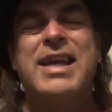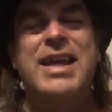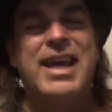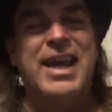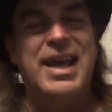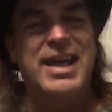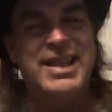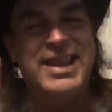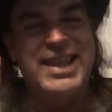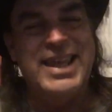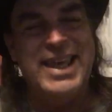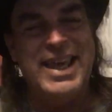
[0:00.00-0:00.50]

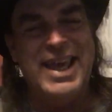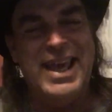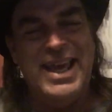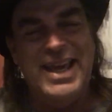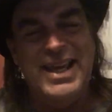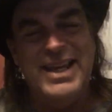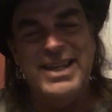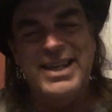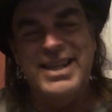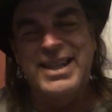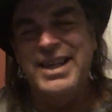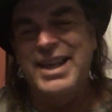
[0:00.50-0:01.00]
at the
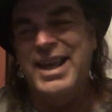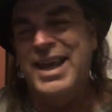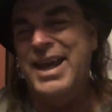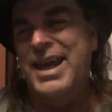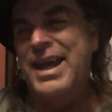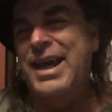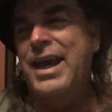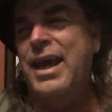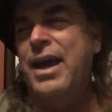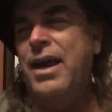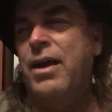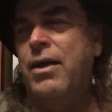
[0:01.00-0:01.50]
end of the
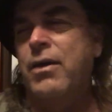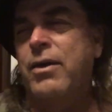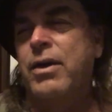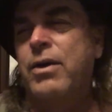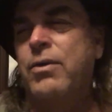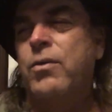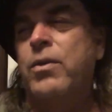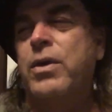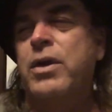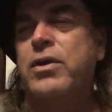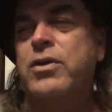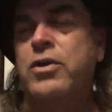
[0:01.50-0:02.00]
day, Harry
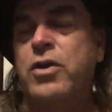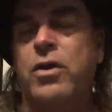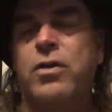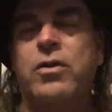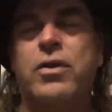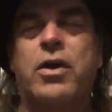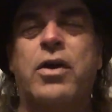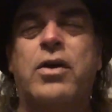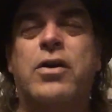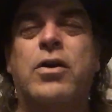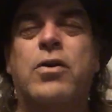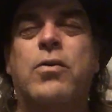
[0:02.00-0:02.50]
Reid no
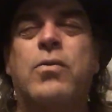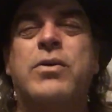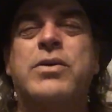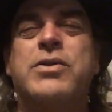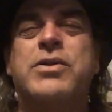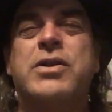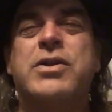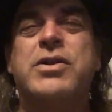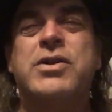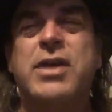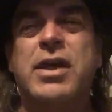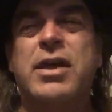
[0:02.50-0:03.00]
longer
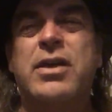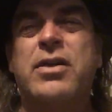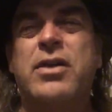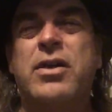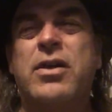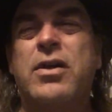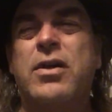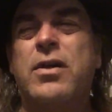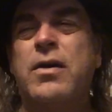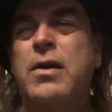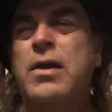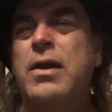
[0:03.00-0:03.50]
was a
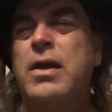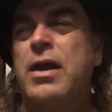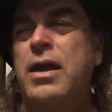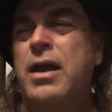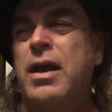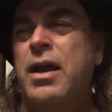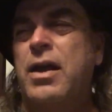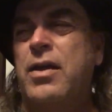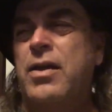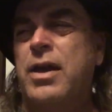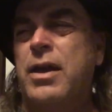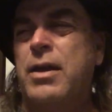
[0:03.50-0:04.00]
senator,
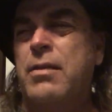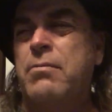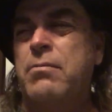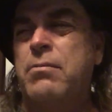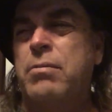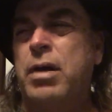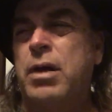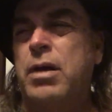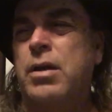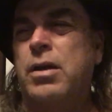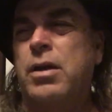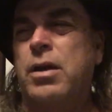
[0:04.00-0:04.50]
and then
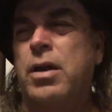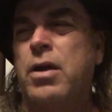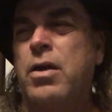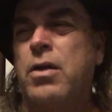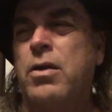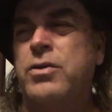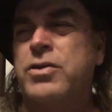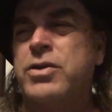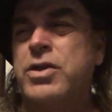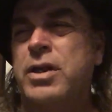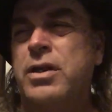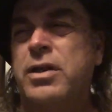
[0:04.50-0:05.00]

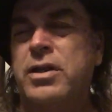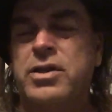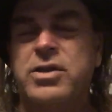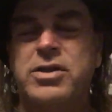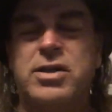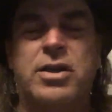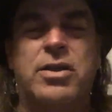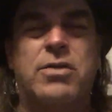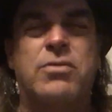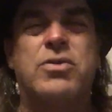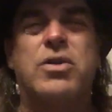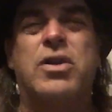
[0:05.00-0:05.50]
Bigelow suddenly
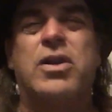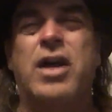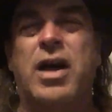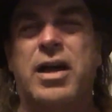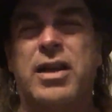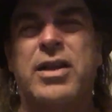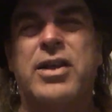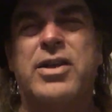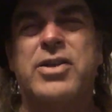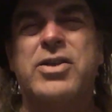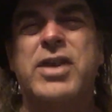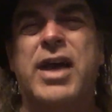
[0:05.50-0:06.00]
said there was a
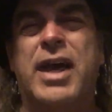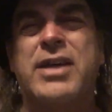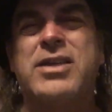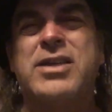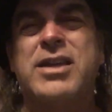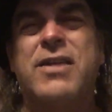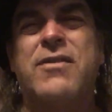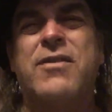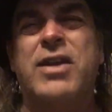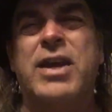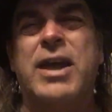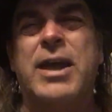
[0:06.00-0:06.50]
lot less
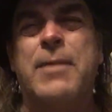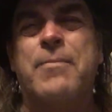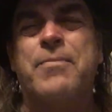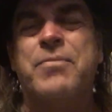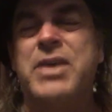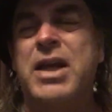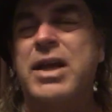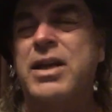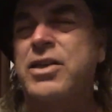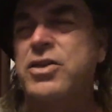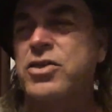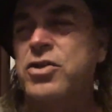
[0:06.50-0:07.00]
activity,
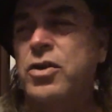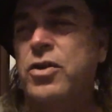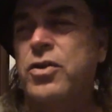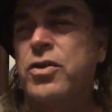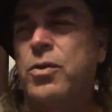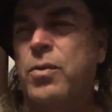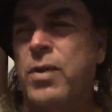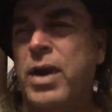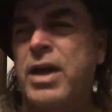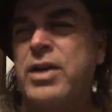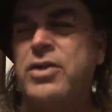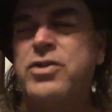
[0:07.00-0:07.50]
and he sold
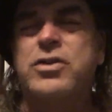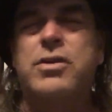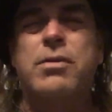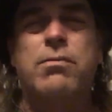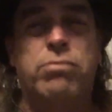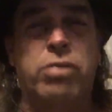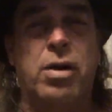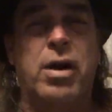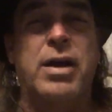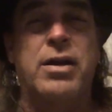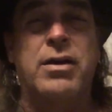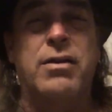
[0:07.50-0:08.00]
the ranch to
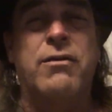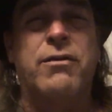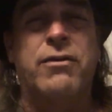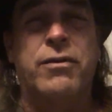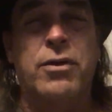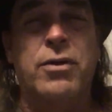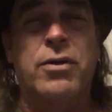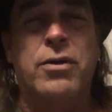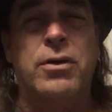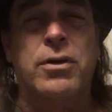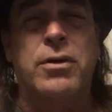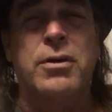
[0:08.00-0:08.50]
Brandon
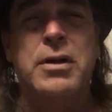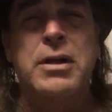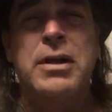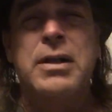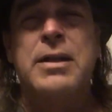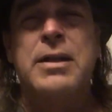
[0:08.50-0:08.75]
Fugle.